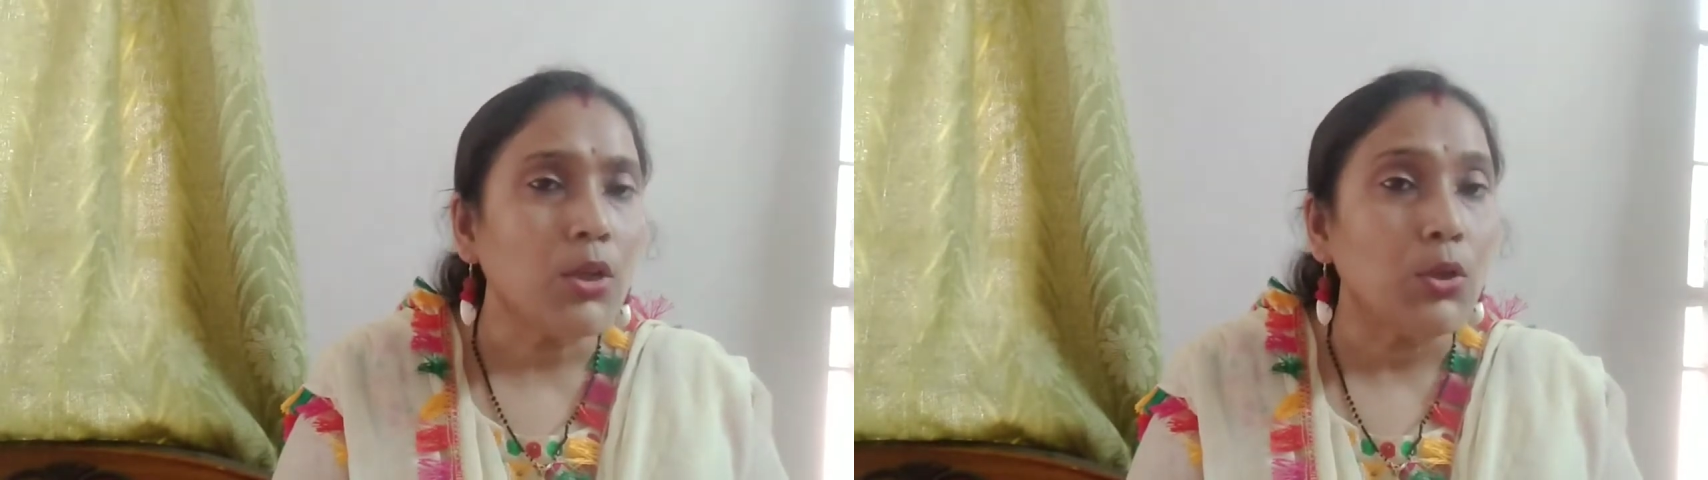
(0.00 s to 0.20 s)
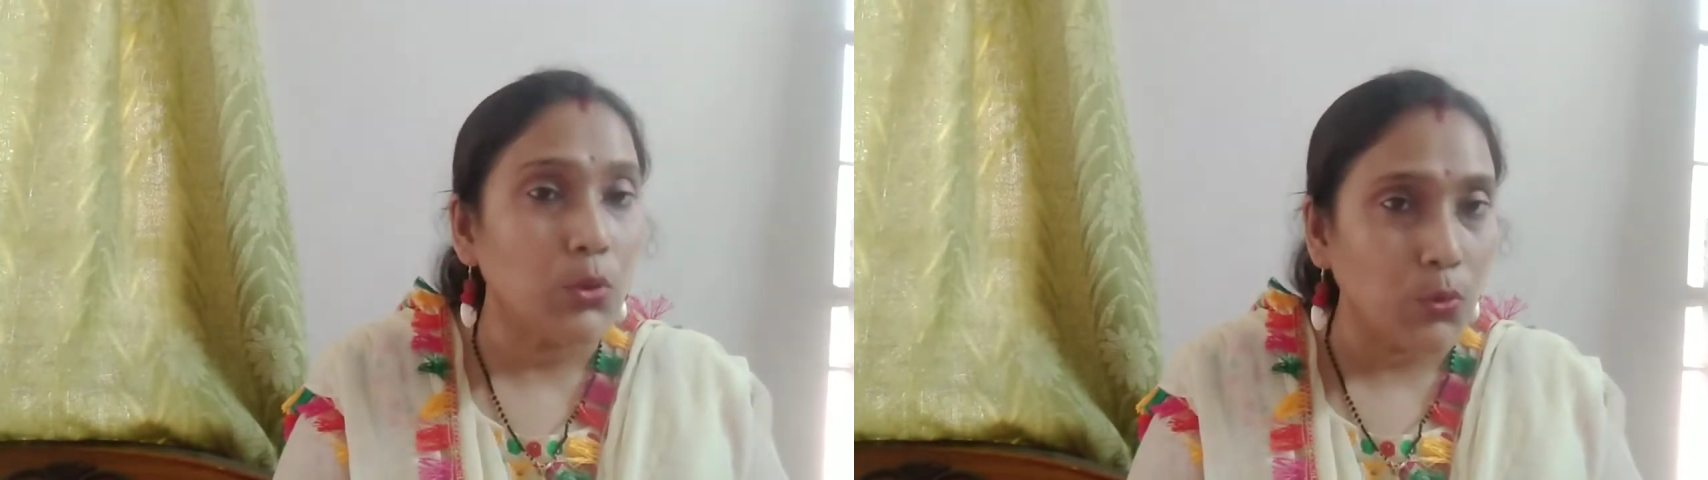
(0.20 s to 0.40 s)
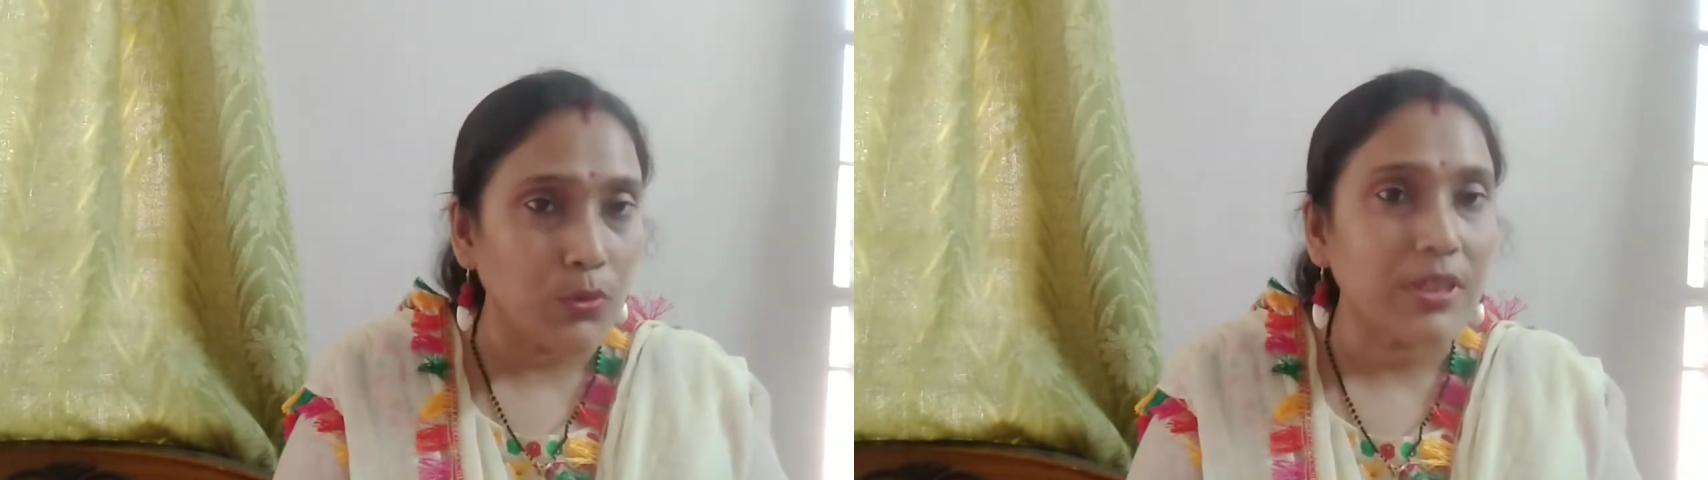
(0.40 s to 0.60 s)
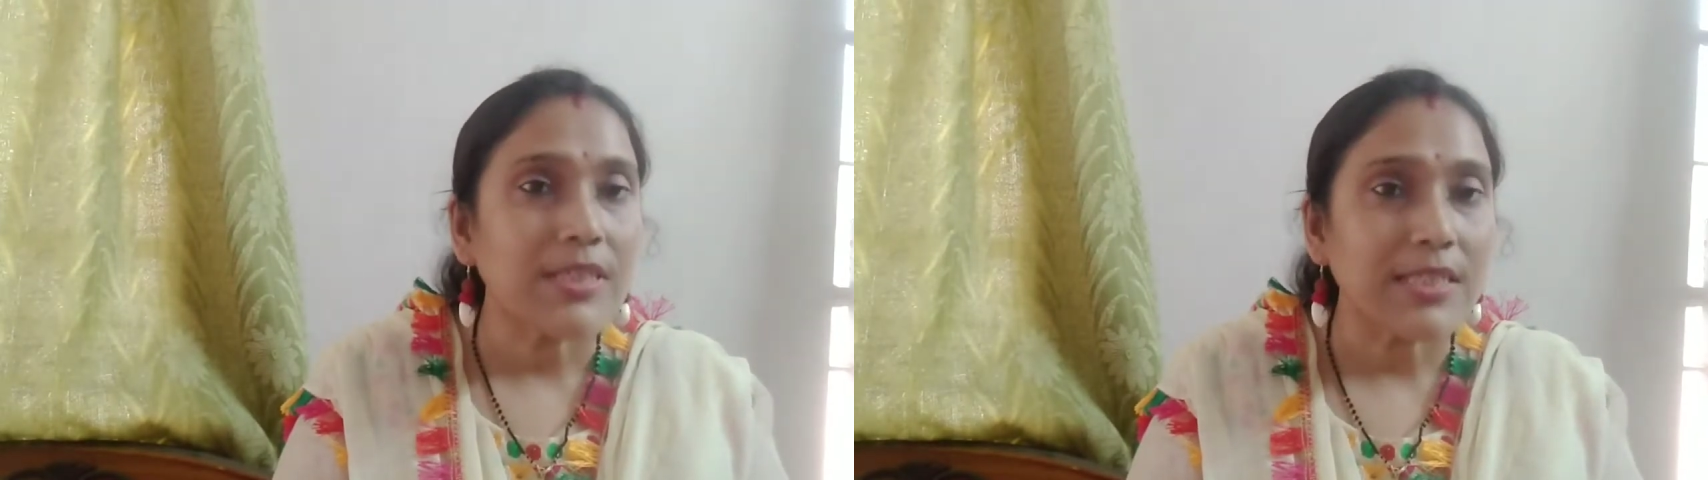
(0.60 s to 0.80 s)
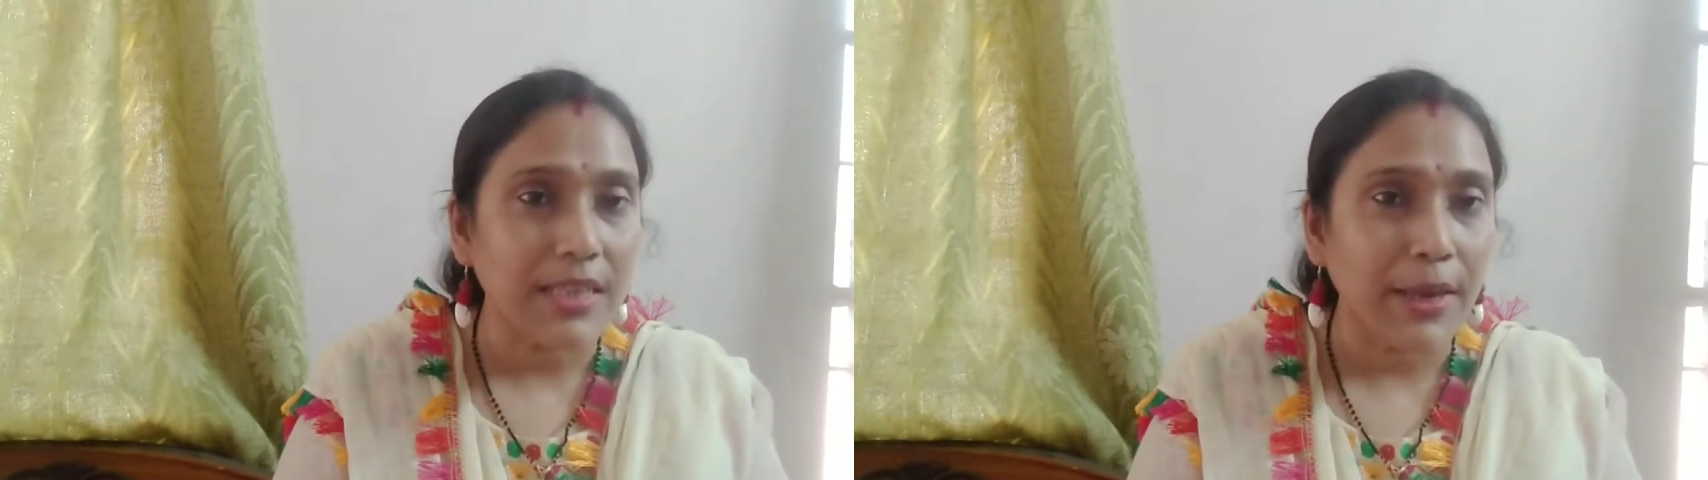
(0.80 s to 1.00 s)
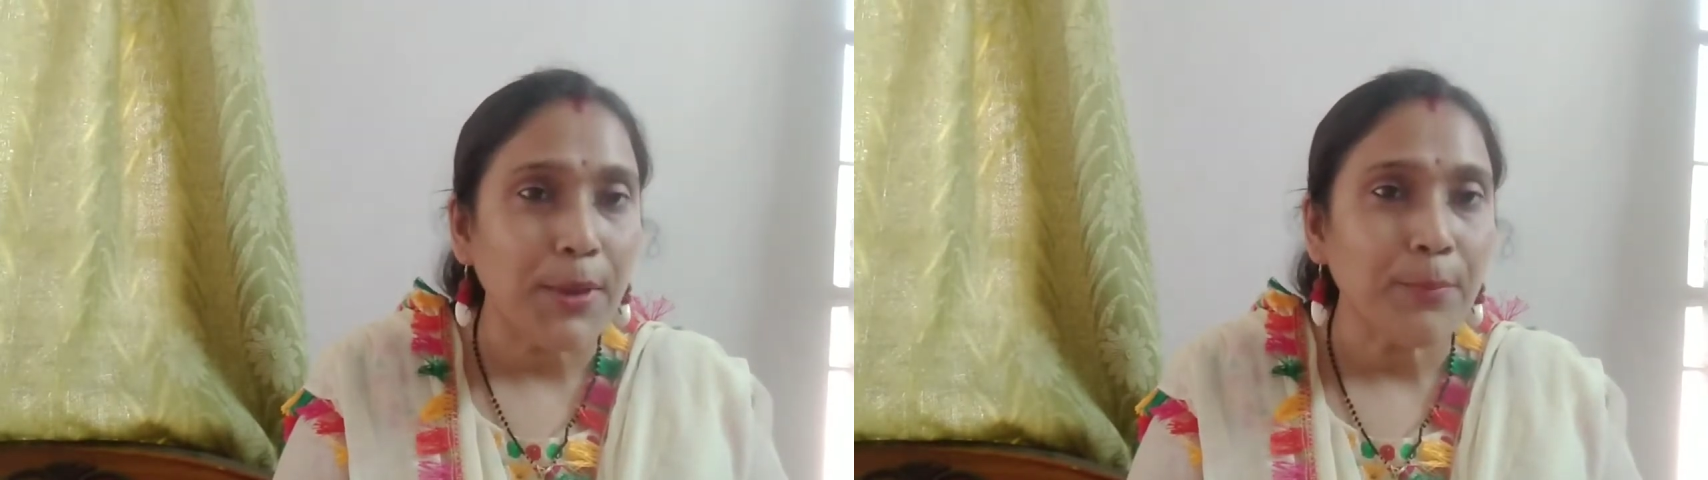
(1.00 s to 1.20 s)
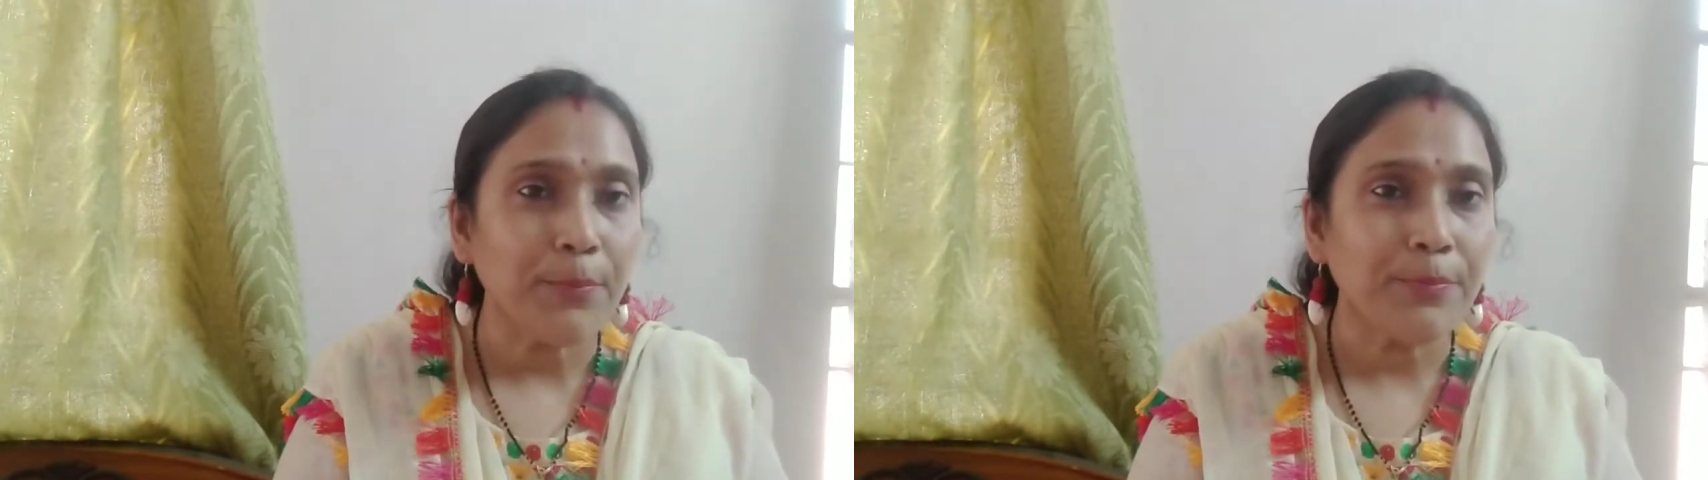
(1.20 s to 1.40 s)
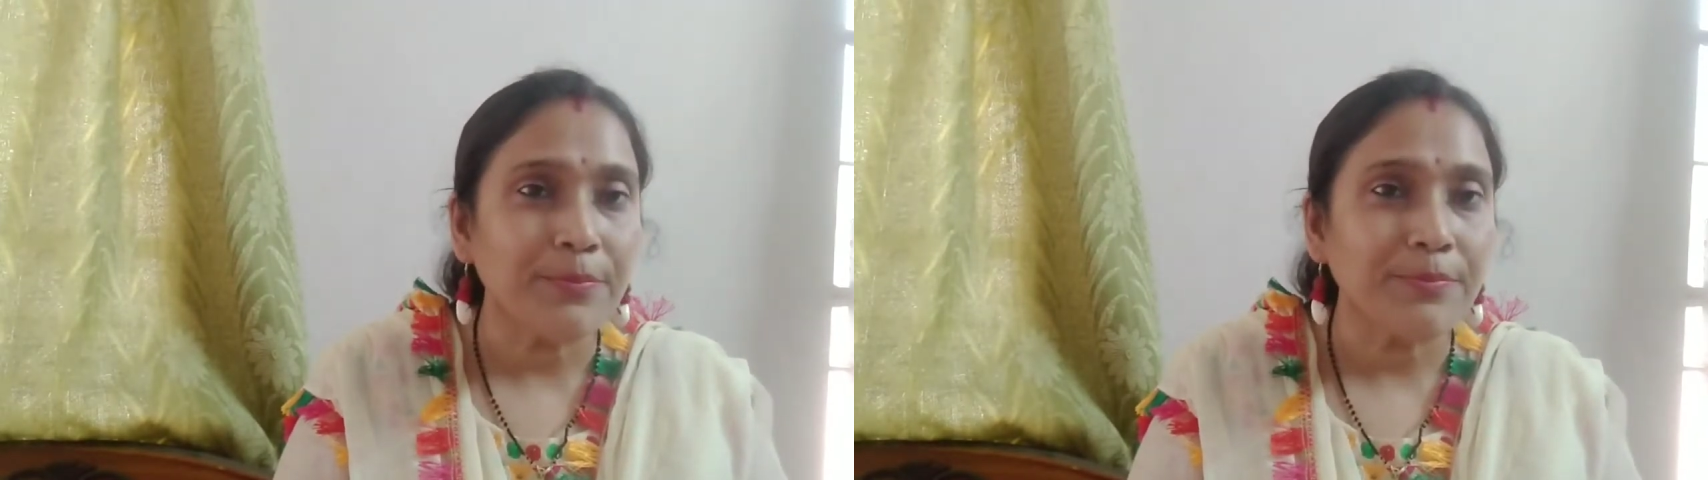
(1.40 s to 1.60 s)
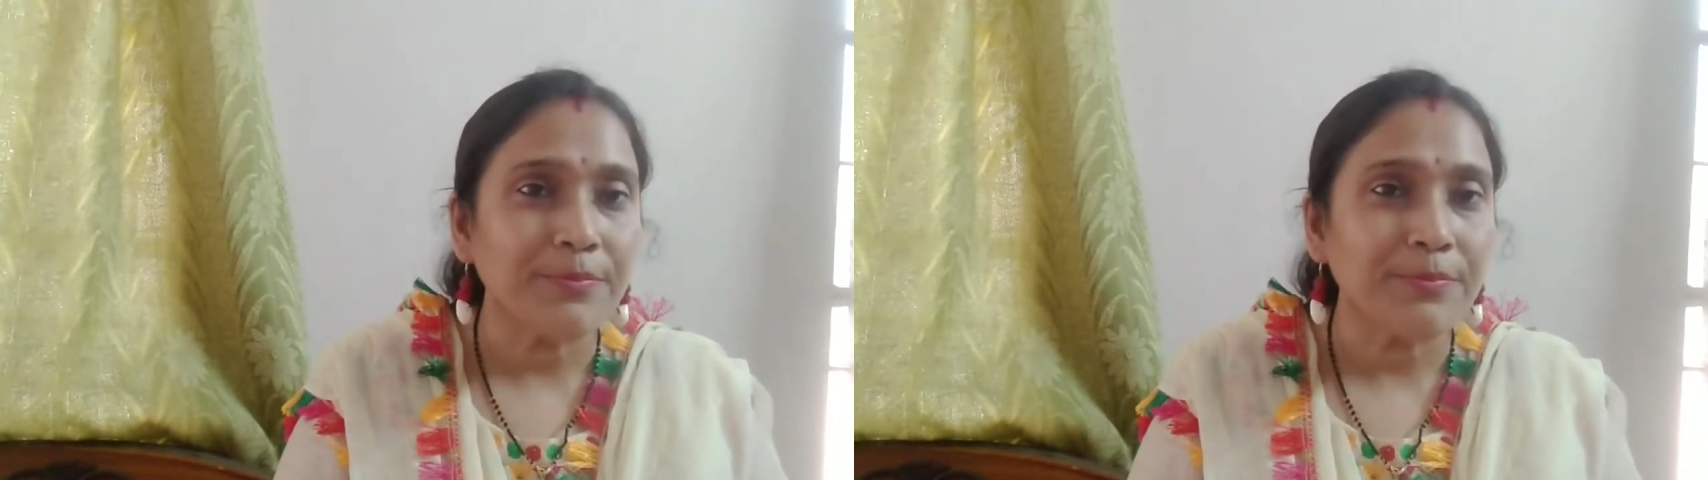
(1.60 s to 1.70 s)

look the same?